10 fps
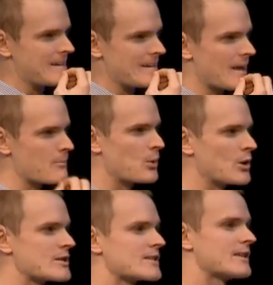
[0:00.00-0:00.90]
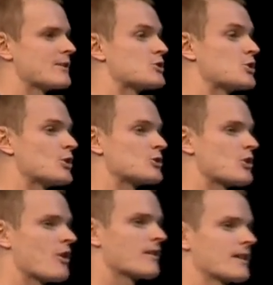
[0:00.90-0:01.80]
That person in the church
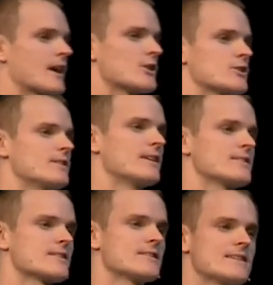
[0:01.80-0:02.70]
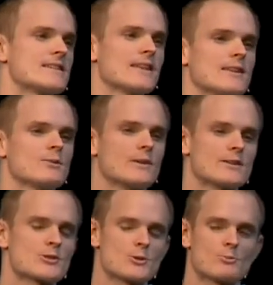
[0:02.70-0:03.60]
congregation that just needs that little
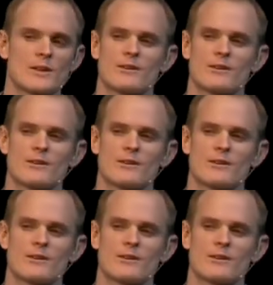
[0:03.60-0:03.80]
extra bit